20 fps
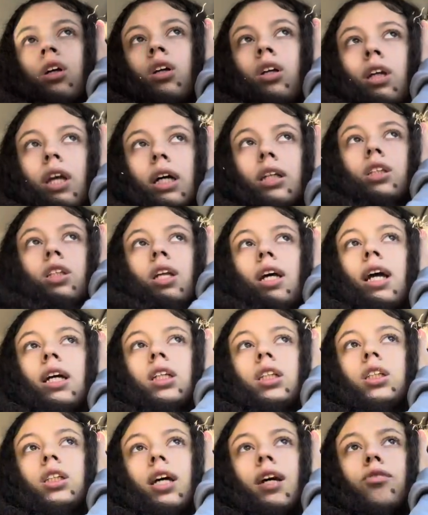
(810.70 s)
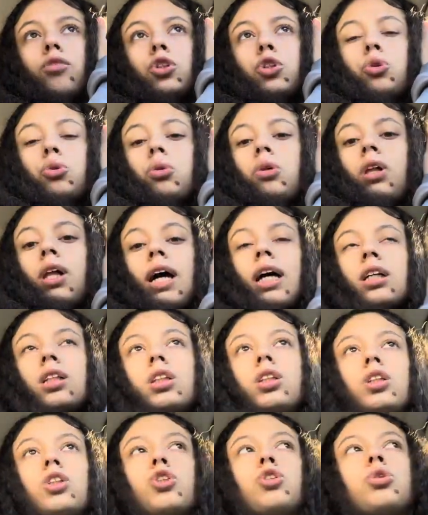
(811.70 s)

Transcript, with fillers: yeah, today I just have two classes,